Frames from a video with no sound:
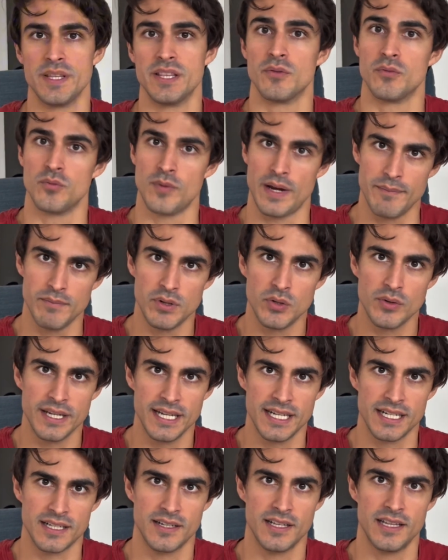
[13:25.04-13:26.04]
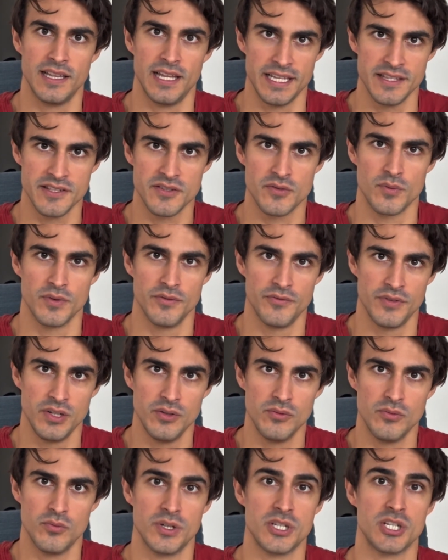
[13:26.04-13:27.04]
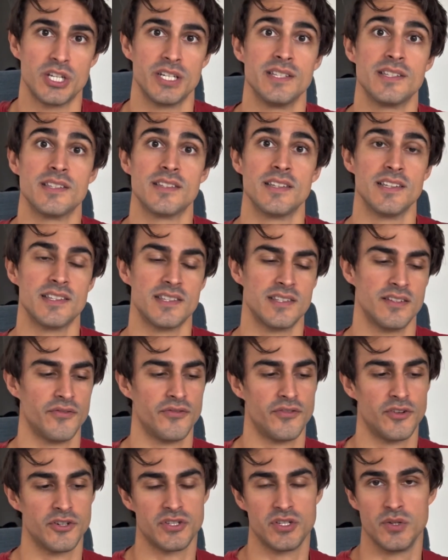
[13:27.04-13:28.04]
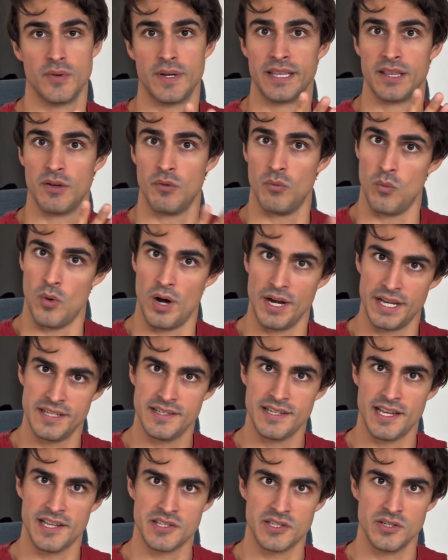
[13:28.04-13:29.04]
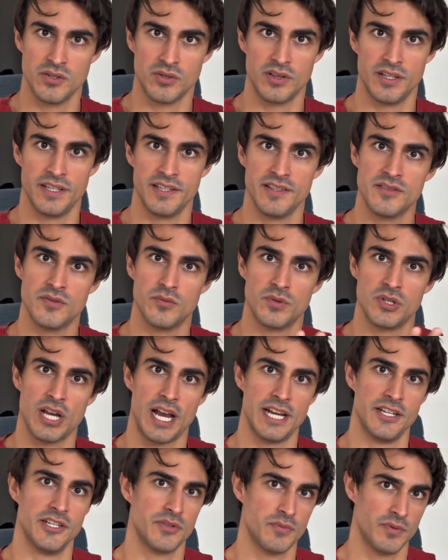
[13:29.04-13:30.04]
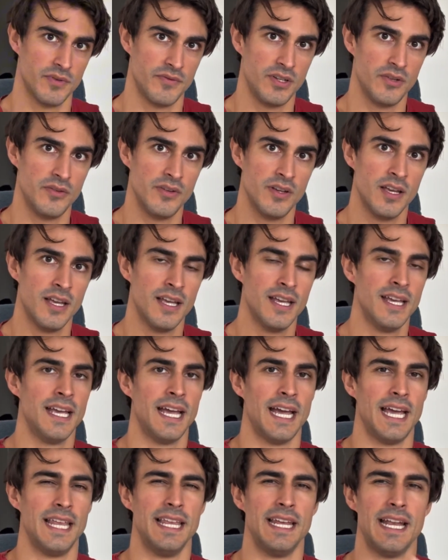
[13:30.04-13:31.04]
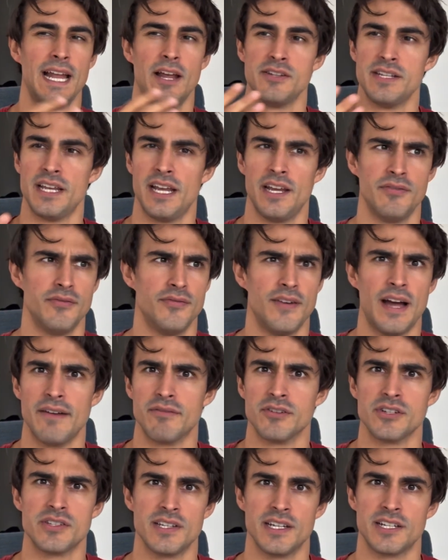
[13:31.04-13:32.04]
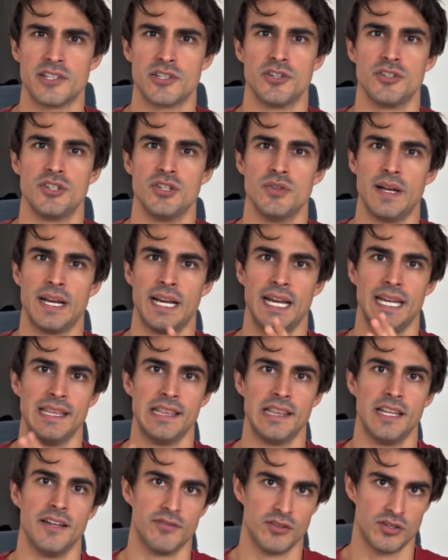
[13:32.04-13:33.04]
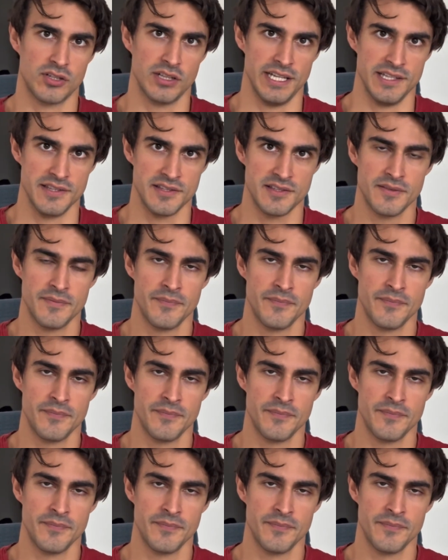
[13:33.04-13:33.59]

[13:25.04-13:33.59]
Rainbow Kit cleanse review, which consists of first doing the 1 intestinal cleanse, which I just reviewed, and then on day 5 or 6, you're doing a liver cleanse.